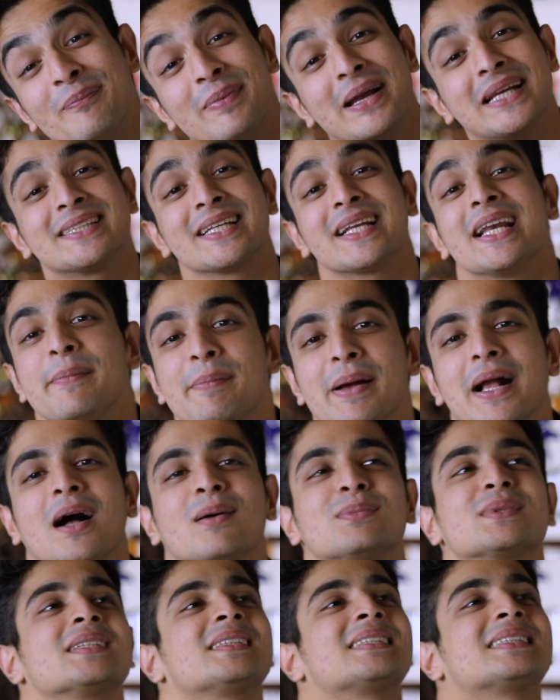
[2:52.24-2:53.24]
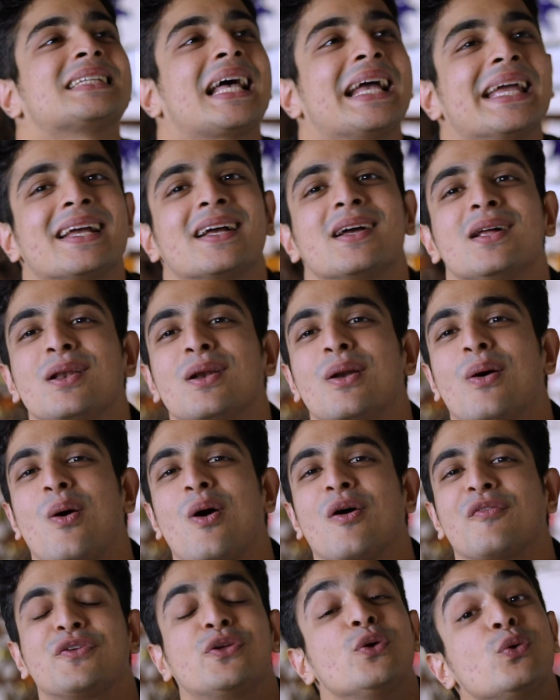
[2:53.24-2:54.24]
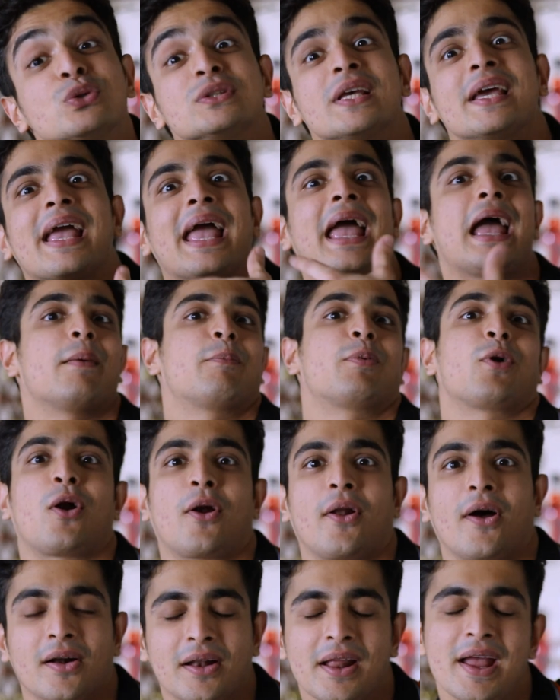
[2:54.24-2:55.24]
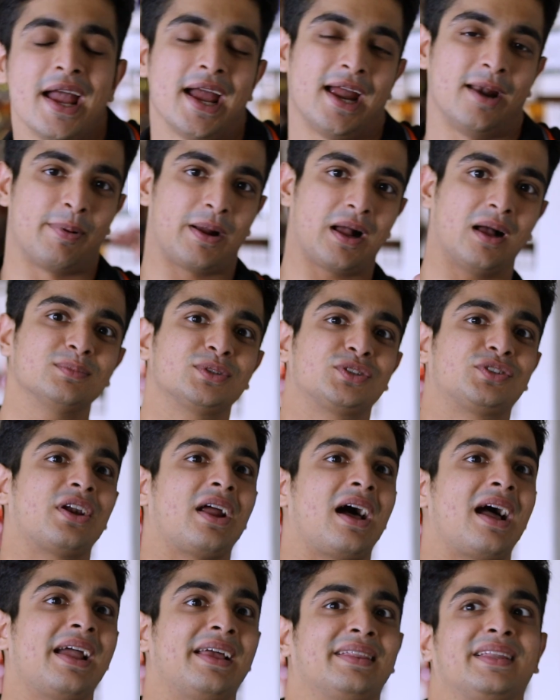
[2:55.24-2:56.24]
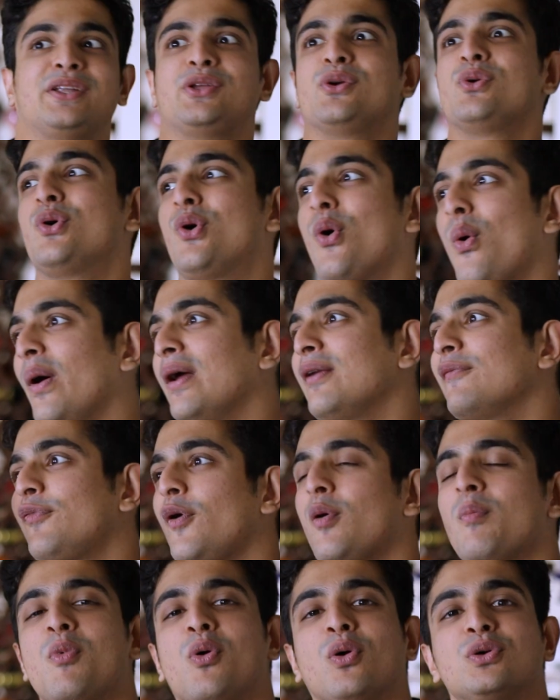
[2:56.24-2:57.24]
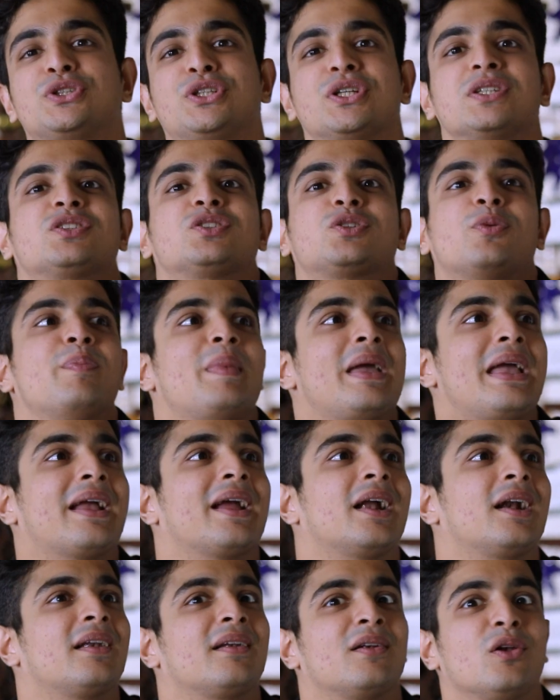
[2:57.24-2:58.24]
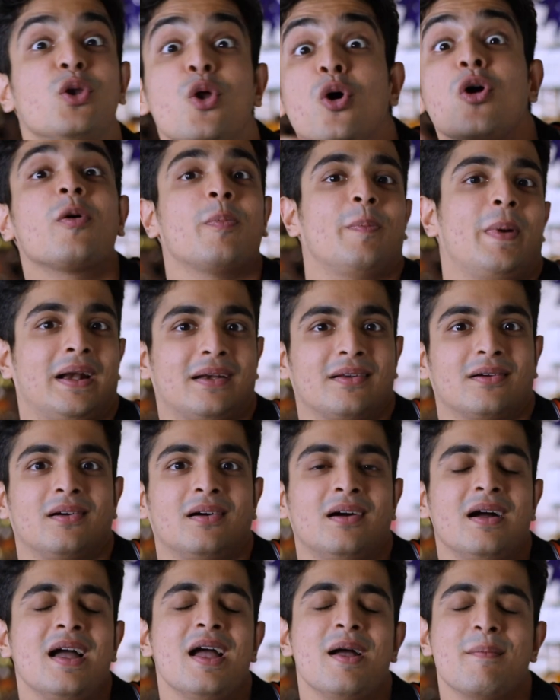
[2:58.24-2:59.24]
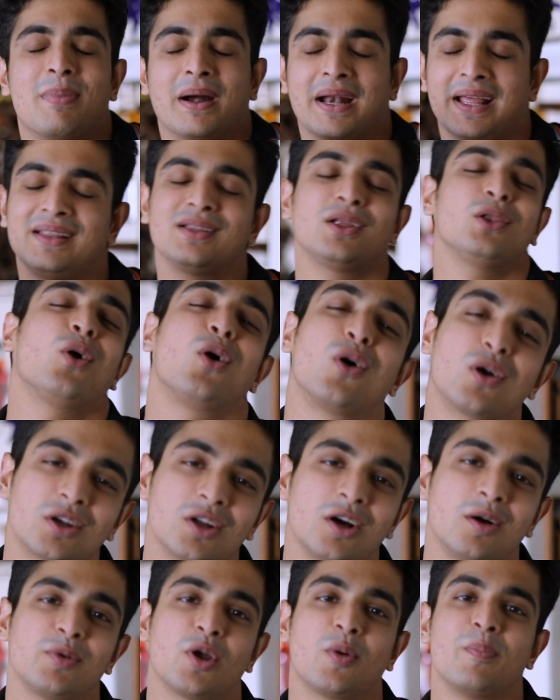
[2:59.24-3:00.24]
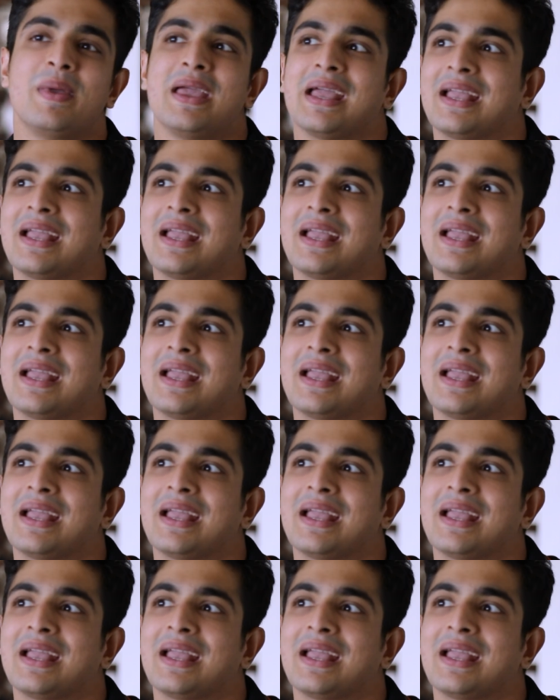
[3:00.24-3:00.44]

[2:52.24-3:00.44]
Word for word: it basically becomes a cycle of using hair product. It becomes dry and then you go in for more just to make it look better, but in the long term you're